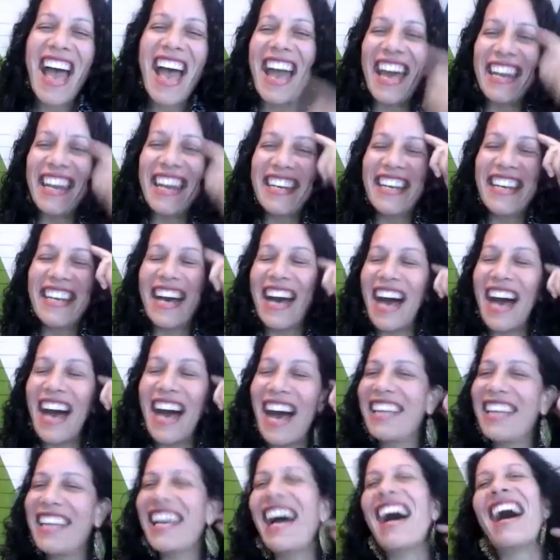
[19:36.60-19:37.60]
and uh,
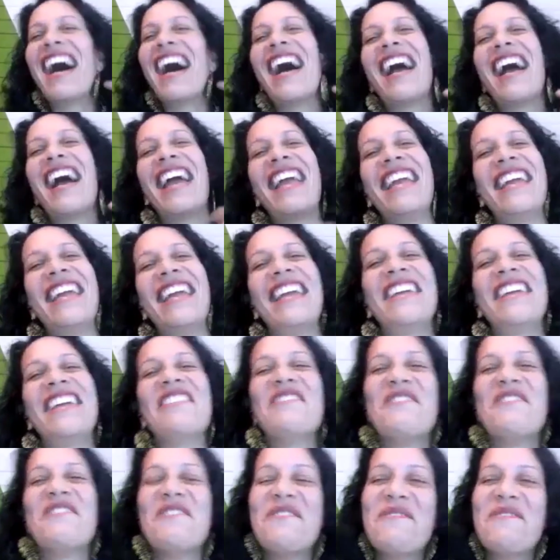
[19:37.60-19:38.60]
I,
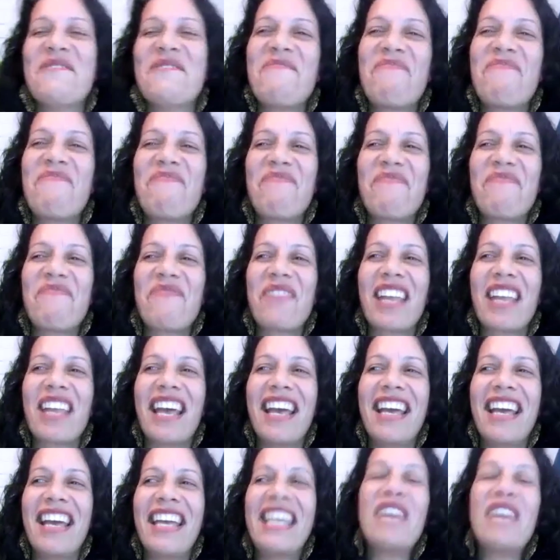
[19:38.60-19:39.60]

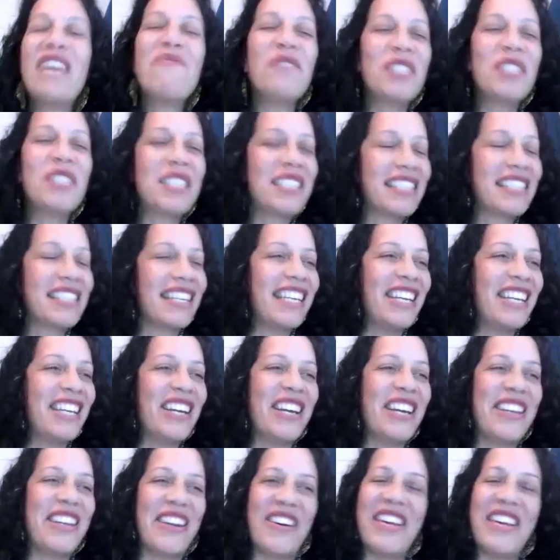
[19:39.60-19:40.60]
he was,
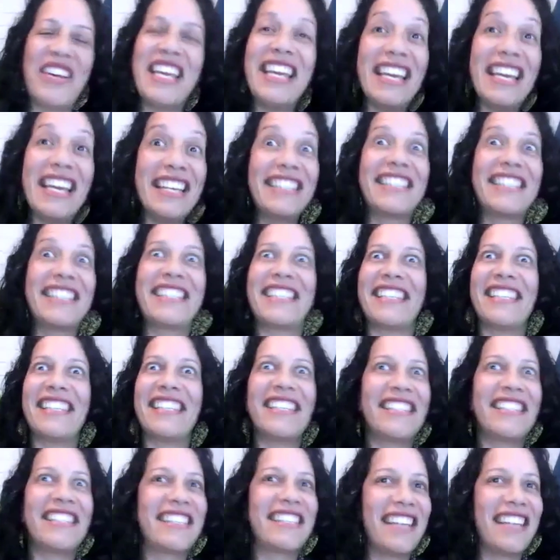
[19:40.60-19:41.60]
you know, he is
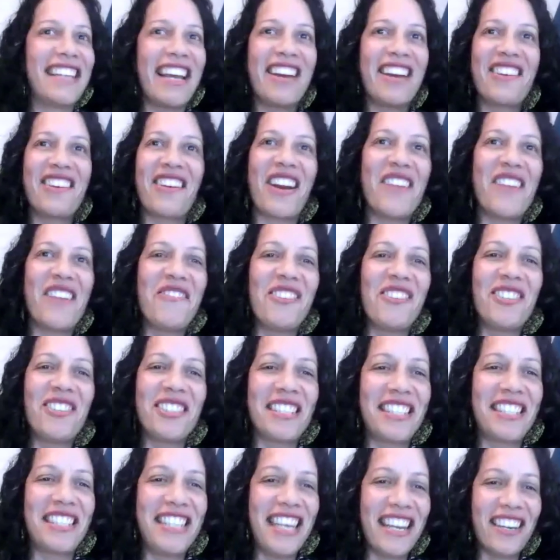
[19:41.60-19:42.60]
this incredible
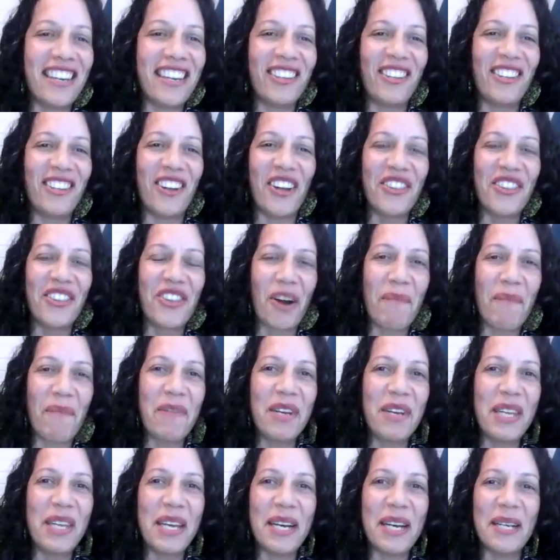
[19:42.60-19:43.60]
serial
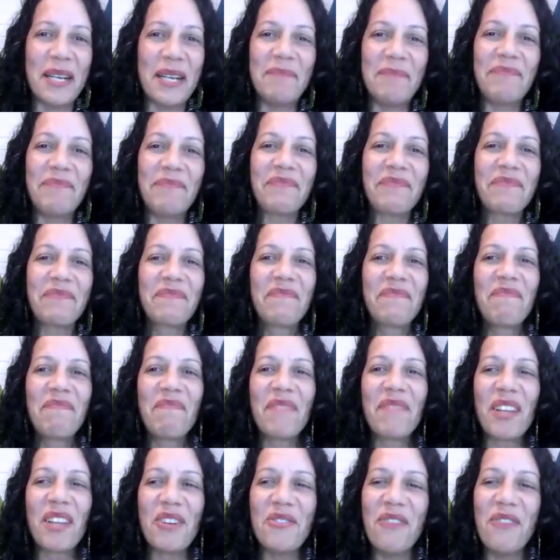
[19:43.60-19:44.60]
entrepreneur
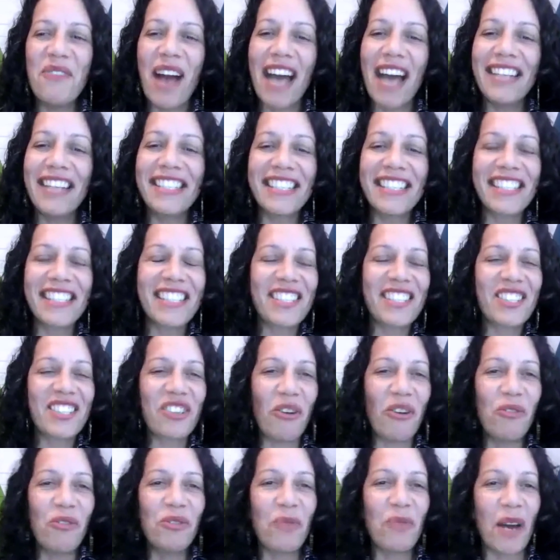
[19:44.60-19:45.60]
who had just
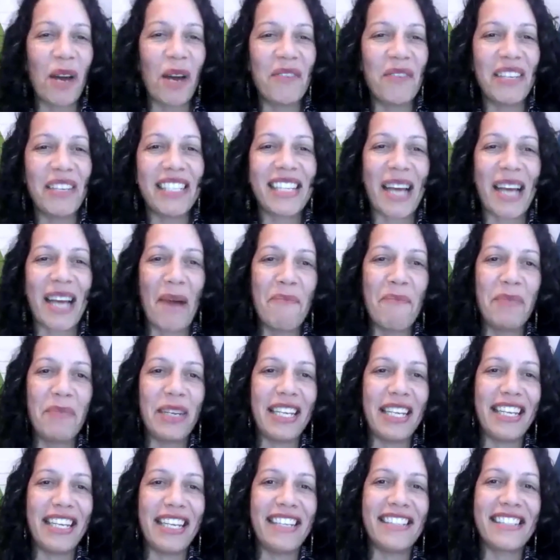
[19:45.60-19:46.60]
sold one of his
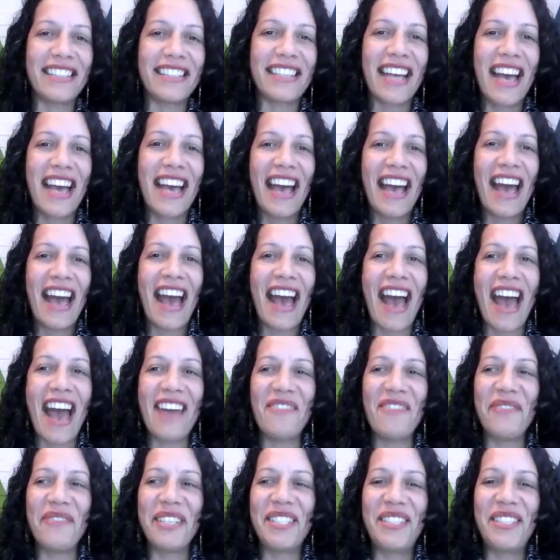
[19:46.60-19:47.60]
companies
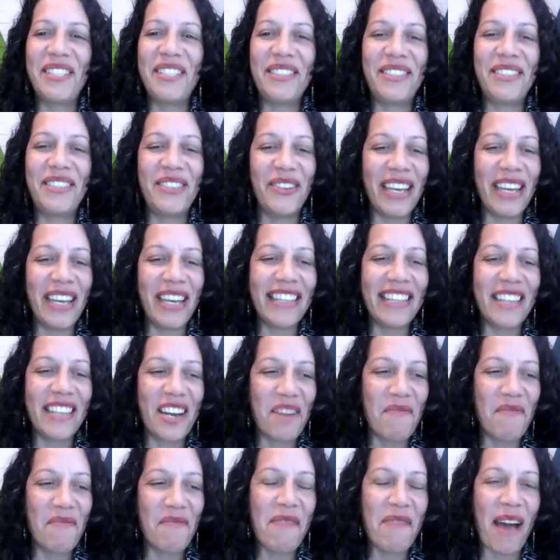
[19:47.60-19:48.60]
and was doing the
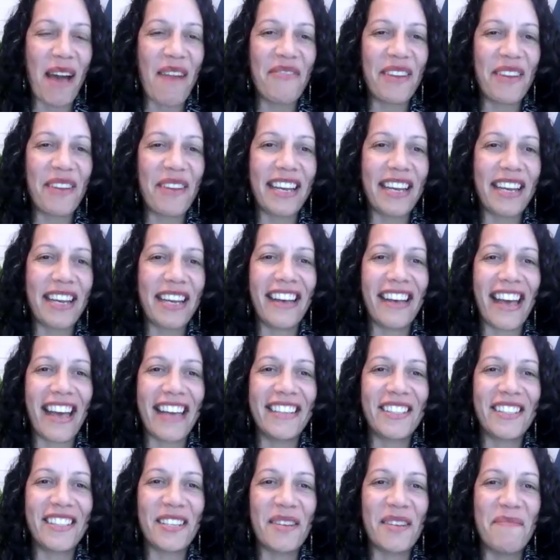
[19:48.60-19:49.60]
Rim of Africa
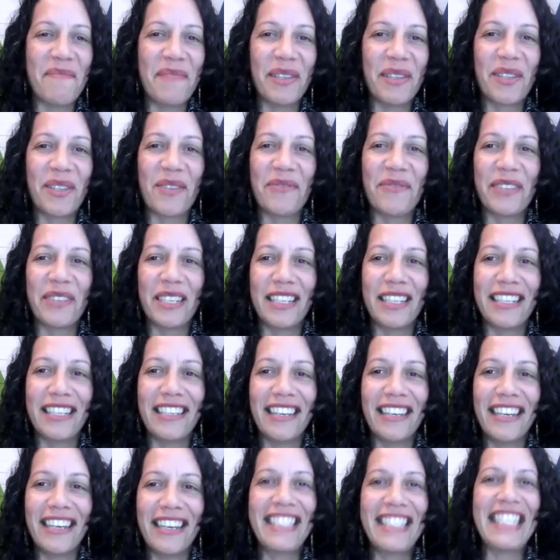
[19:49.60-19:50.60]
as a bit of a,
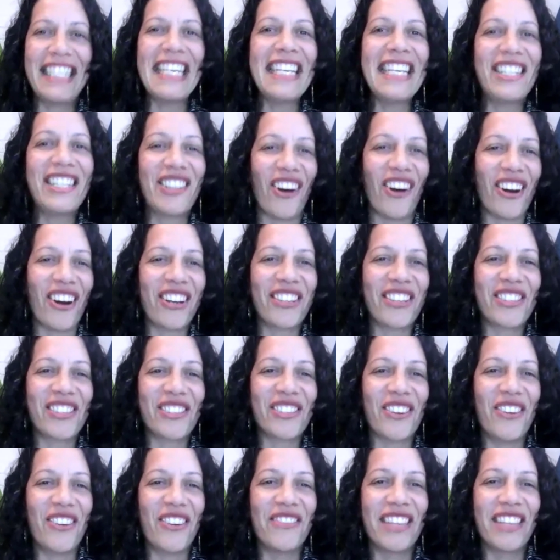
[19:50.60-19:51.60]
a detox
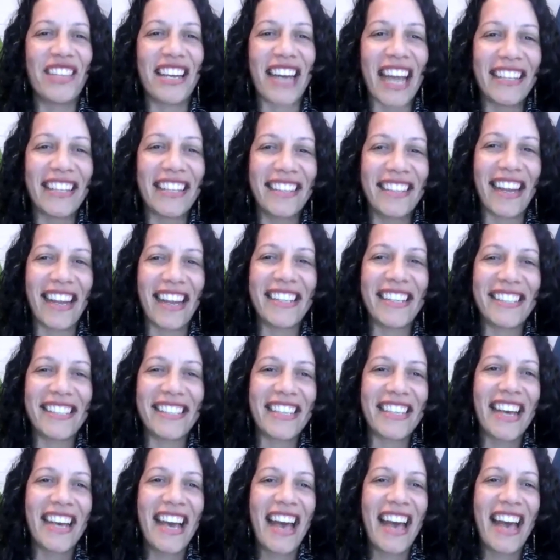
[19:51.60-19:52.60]
of the rat
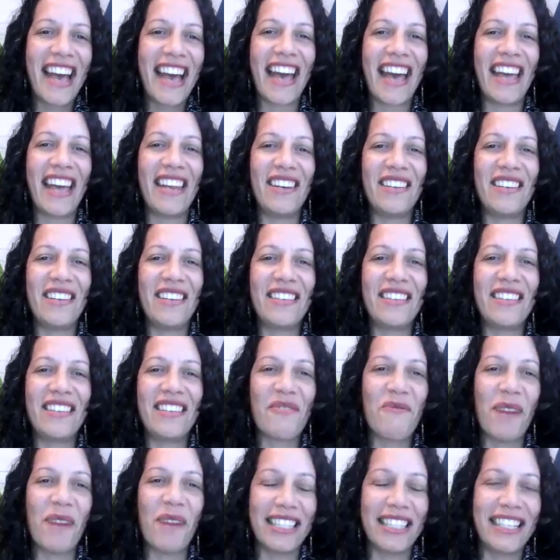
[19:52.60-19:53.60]
race and
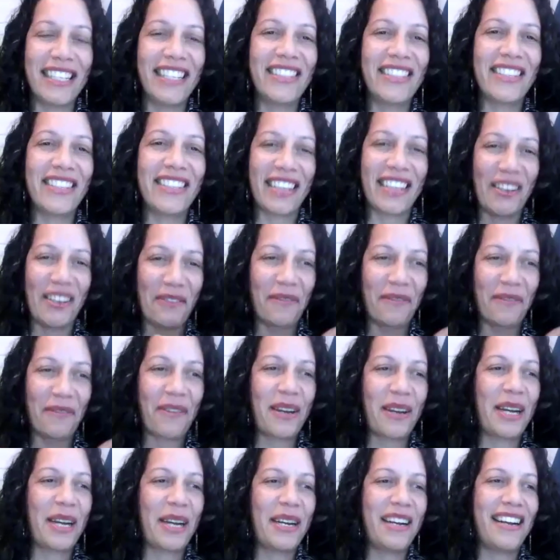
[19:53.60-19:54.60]
wanting to kind of
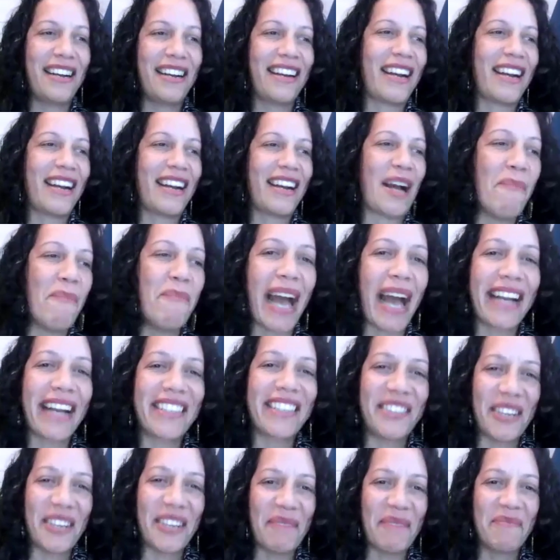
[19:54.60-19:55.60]
come
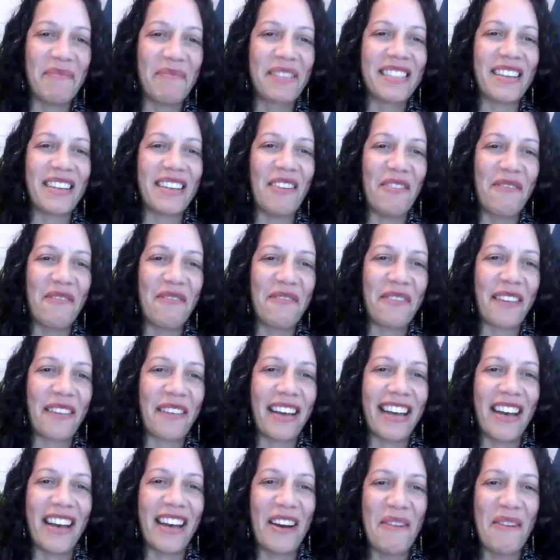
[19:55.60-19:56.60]
back to himself
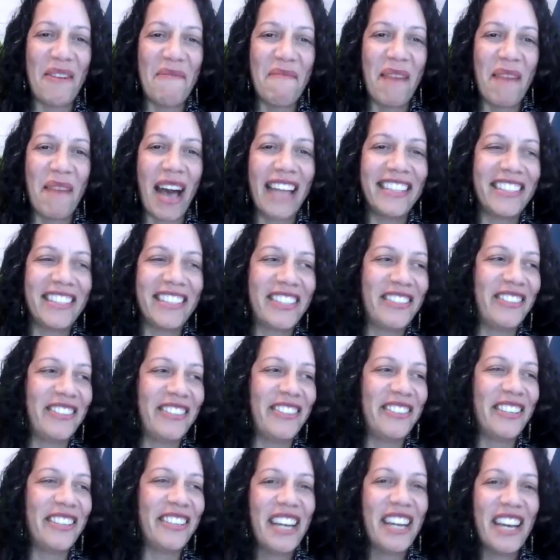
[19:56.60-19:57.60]
um, and
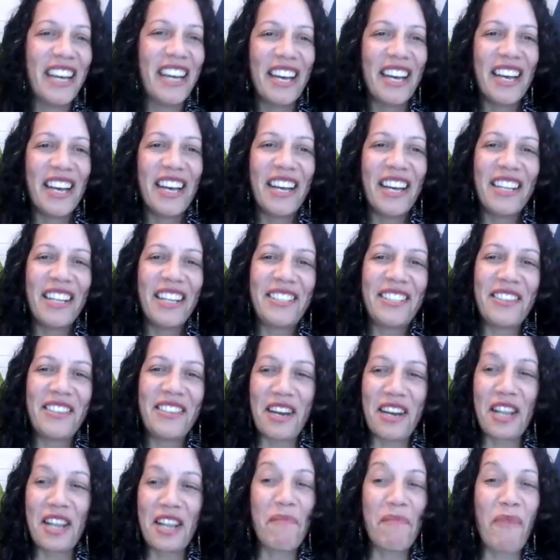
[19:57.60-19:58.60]
to to
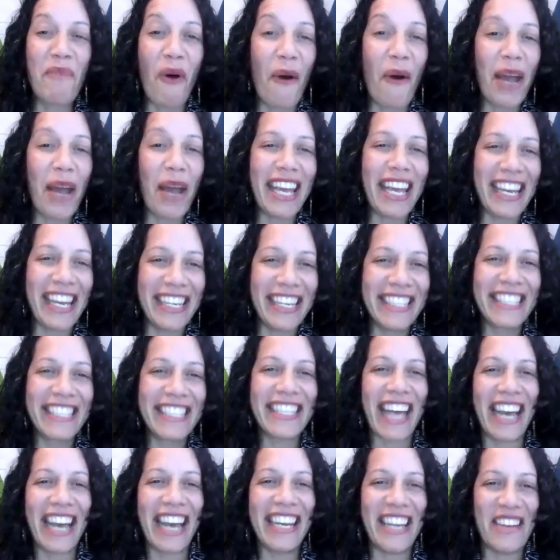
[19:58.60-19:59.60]
the little boy
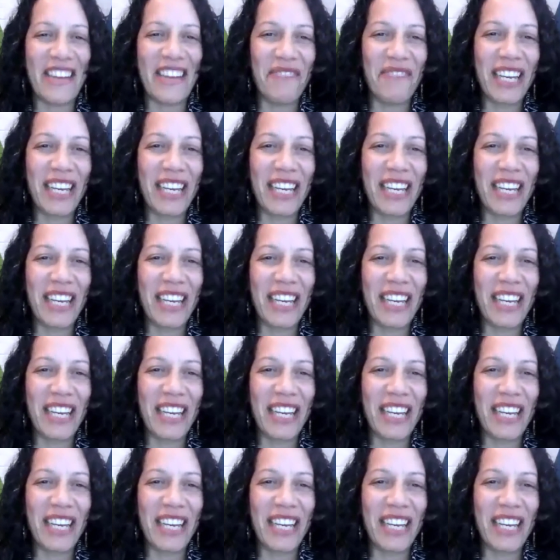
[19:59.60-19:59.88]
inside him